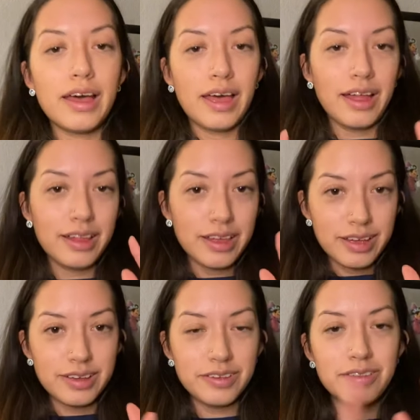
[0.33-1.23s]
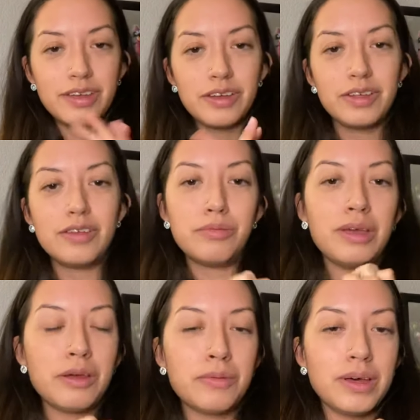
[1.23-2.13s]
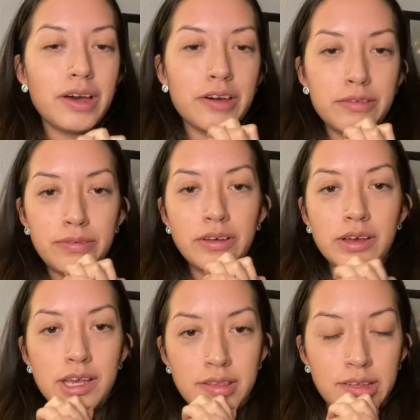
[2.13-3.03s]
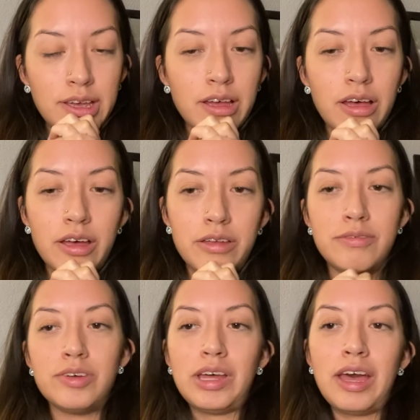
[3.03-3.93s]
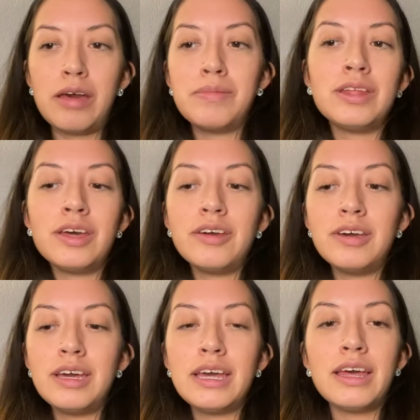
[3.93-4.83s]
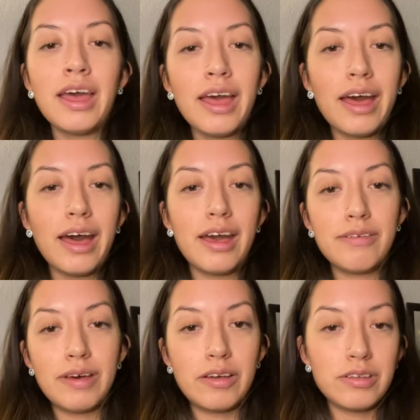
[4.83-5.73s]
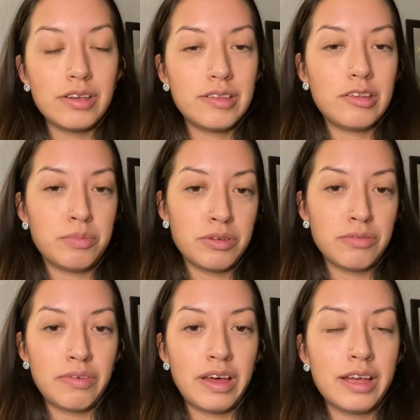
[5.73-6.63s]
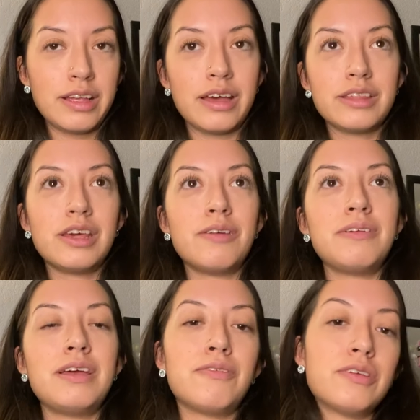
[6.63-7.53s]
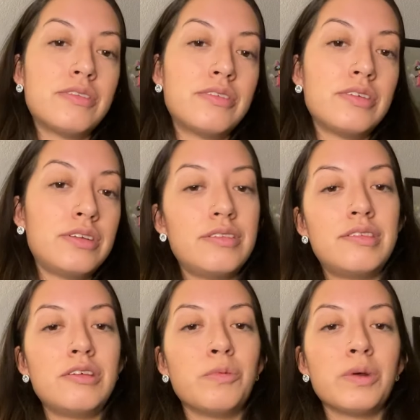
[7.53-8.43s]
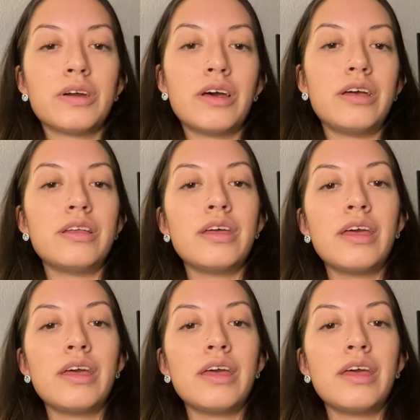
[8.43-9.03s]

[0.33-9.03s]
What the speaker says: Hello, so this week we are focusing on vocabulary. I found a super fun activity for students to work on.